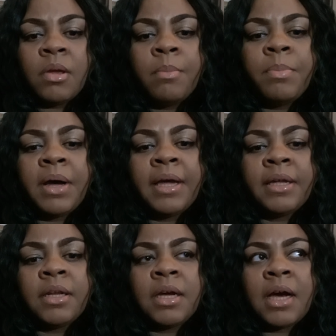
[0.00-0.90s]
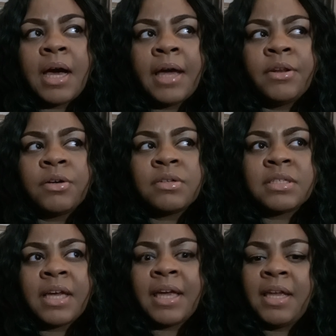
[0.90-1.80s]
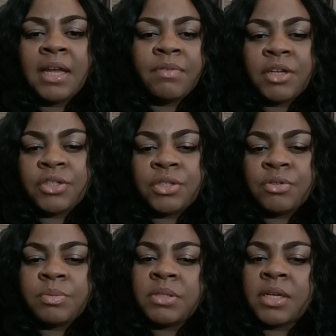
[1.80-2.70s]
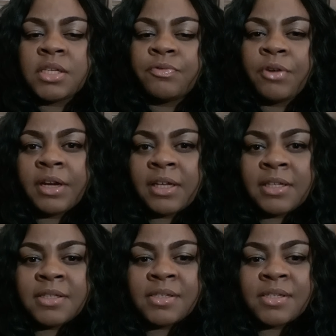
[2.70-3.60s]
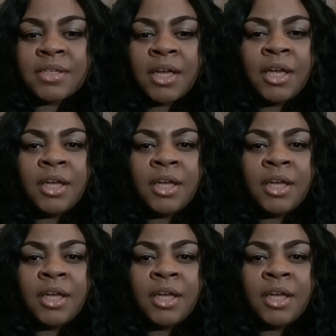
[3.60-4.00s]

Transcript: But I noticed, like, he never introduced me to his friends.